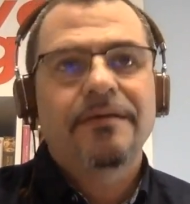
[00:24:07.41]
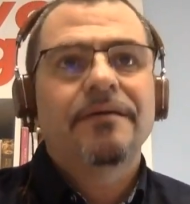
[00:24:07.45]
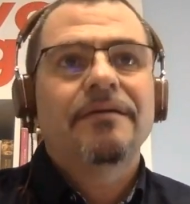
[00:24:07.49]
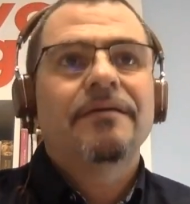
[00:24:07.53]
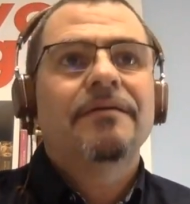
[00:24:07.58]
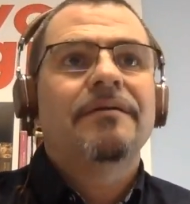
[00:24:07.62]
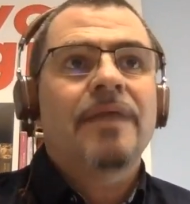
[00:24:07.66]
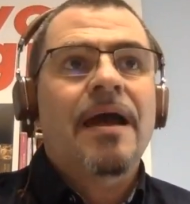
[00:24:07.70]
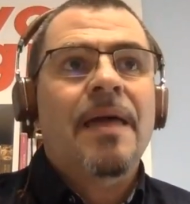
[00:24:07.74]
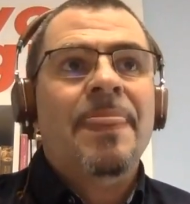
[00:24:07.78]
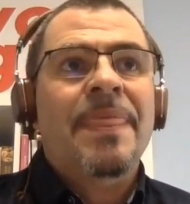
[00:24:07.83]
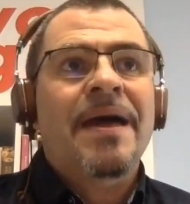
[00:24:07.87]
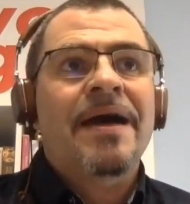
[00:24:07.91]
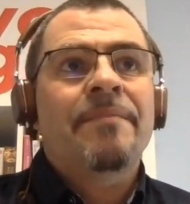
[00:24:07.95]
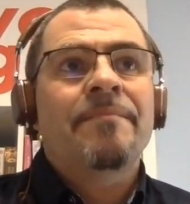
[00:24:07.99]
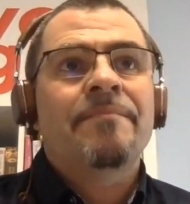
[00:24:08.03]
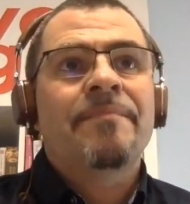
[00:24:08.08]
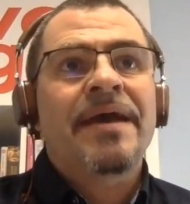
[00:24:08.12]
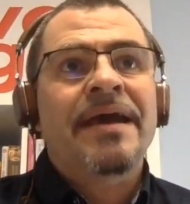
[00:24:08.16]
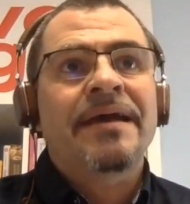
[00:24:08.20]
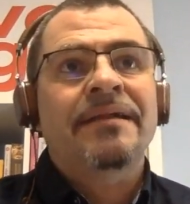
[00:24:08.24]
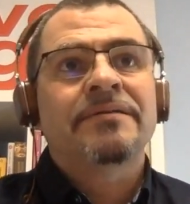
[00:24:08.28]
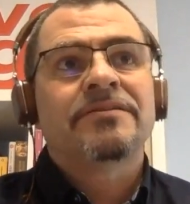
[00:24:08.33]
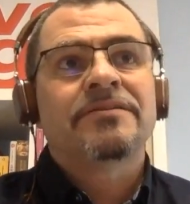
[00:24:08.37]
And that
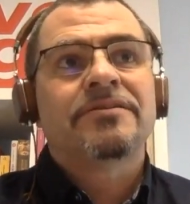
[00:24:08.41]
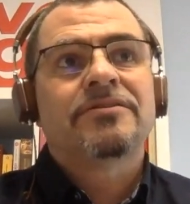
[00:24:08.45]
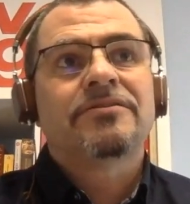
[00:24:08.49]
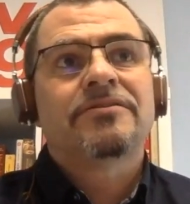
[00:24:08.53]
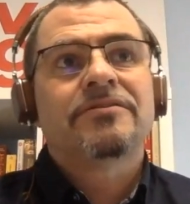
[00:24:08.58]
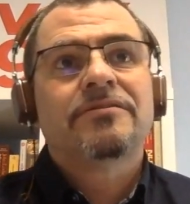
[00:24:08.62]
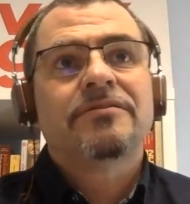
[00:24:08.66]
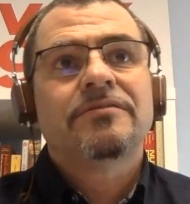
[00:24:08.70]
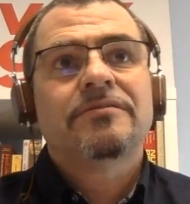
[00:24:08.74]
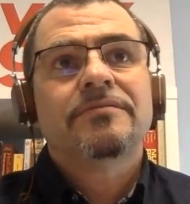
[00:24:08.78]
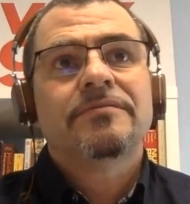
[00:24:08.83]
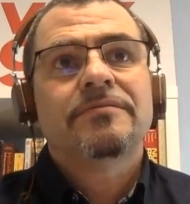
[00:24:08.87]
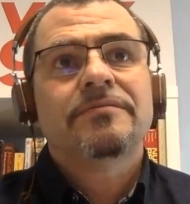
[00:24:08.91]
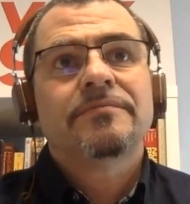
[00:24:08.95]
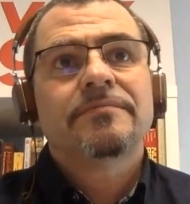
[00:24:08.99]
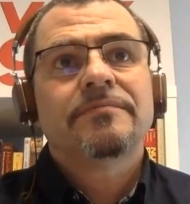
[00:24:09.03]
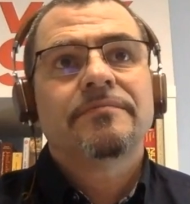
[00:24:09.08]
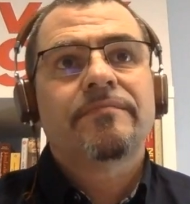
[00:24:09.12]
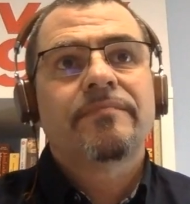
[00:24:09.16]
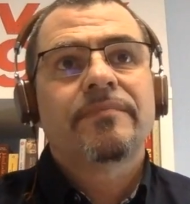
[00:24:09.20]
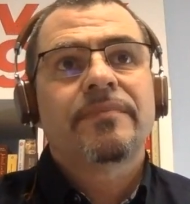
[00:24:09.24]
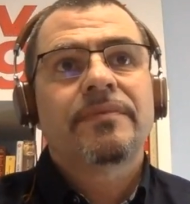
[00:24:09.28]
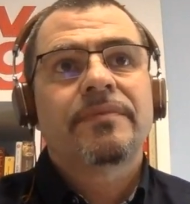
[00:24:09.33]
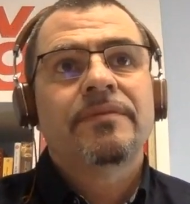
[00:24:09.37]
meant
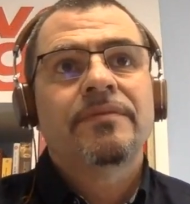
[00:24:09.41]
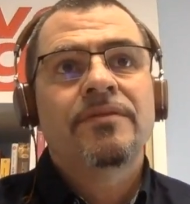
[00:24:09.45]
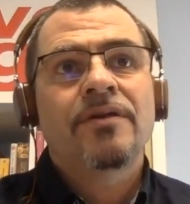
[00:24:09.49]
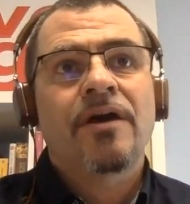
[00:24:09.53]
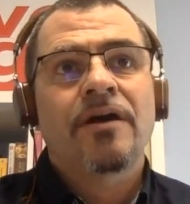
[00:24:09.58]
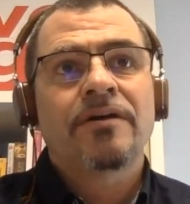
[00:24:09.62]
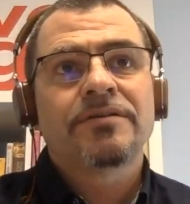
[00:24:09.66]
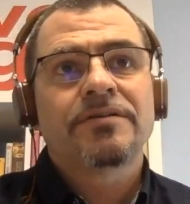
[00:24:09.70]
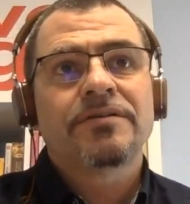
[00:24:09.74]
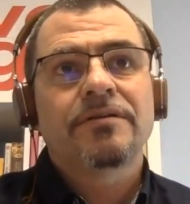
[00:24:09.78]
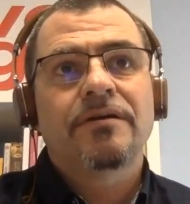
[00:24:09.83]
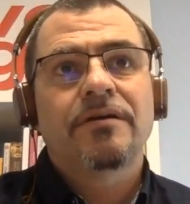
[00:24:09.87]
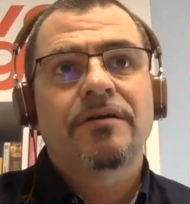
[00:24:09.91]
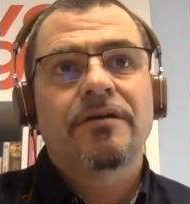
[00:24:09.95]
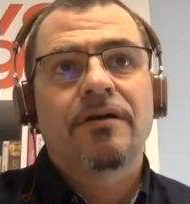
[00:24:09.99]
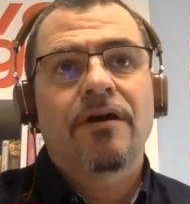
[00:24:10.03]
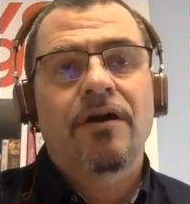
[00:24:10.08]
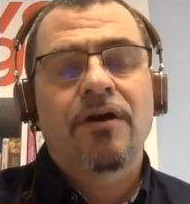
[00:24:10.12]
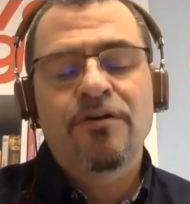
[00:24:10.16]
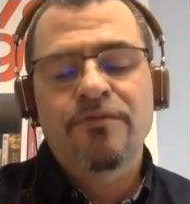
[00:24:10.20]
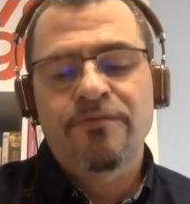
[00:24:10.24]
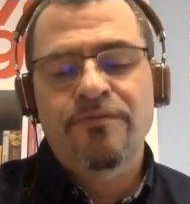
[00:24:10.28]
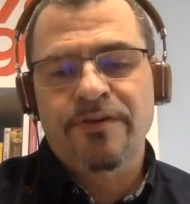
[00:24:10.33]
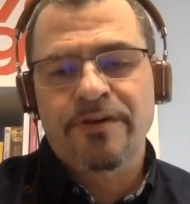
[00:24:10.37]
not
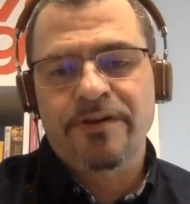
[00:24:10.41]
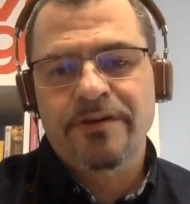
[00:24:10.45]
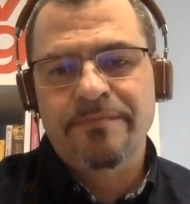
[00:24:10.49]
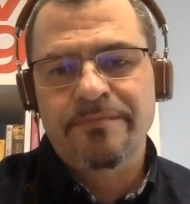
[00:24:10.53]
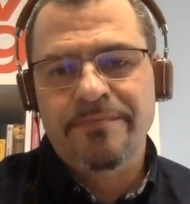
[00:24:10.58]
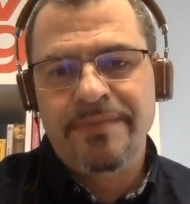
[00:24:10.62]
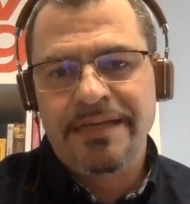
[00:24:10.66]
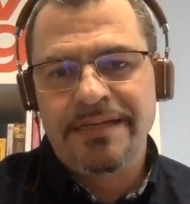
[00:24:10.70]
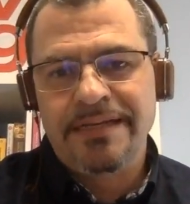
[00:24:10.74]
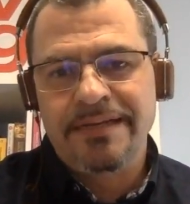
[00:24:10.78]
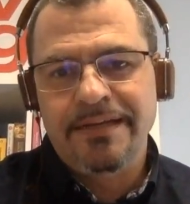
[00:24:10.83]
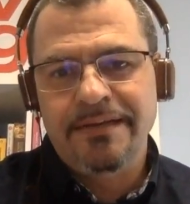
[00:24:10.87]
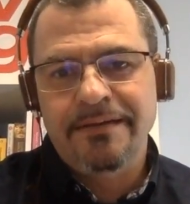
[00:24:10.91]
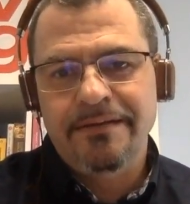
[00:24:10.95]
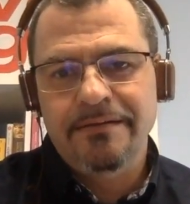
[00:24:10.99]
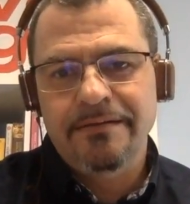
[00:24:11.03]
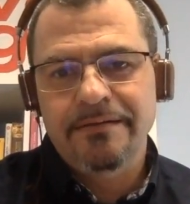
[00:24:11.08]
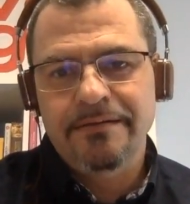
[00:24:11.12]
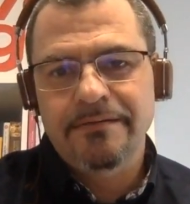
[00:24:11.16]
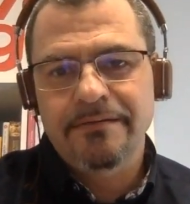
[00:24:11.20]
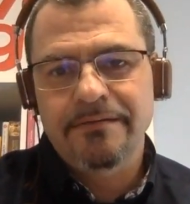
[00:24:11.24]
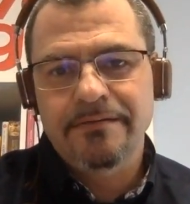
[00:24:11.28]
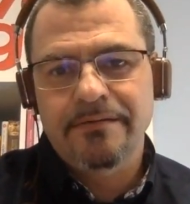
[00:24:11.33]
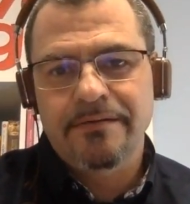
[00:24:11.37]
overcommitting
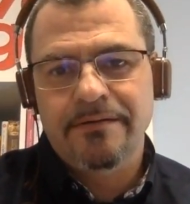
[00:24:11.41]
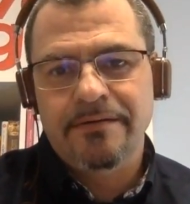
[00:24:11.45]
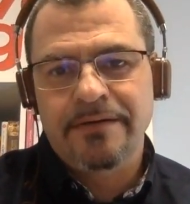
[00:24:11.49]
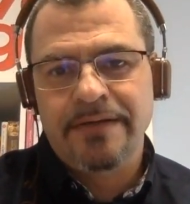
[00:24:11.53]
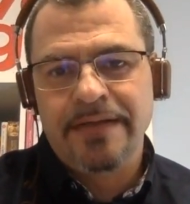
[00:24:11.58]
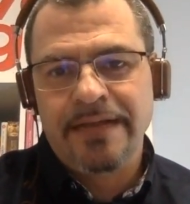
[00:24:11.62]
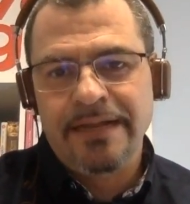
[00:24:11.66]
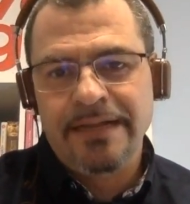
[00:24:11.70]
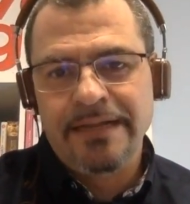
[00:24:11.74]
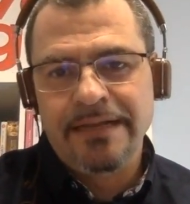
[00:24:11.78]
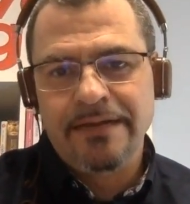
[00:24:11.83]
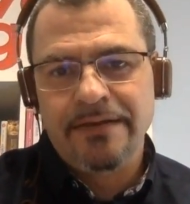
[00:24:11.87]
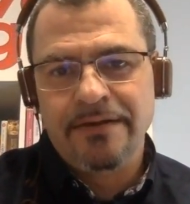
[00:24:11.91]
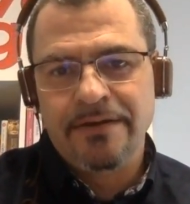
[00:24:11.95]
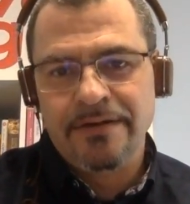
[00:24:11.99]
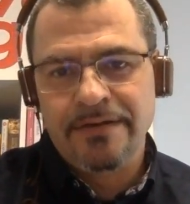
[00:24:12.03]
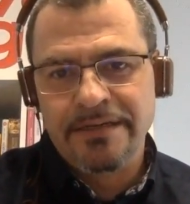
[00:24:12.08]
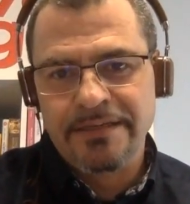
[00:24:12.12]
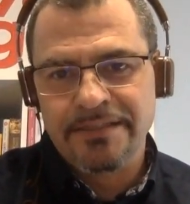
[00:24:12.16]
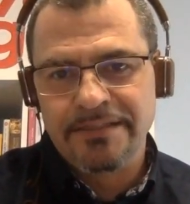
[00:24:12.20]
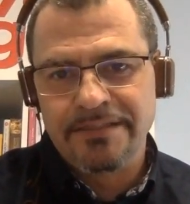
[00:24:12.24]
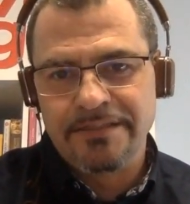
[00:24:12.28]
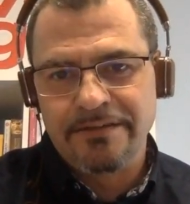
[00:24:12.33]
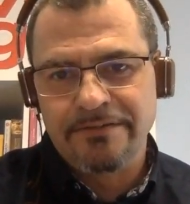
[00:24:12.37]
on any early
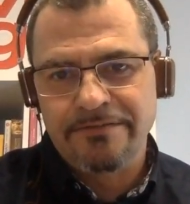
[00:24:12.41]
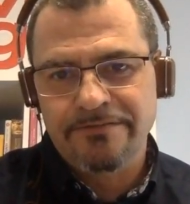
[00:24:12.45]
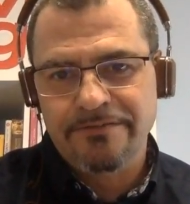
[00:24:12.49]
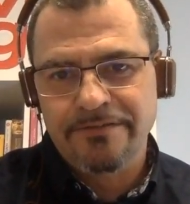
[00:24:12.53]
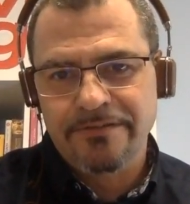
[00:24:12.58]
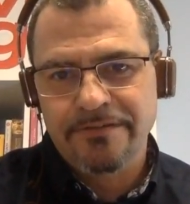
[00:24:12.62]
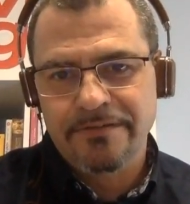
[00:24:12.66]
stuff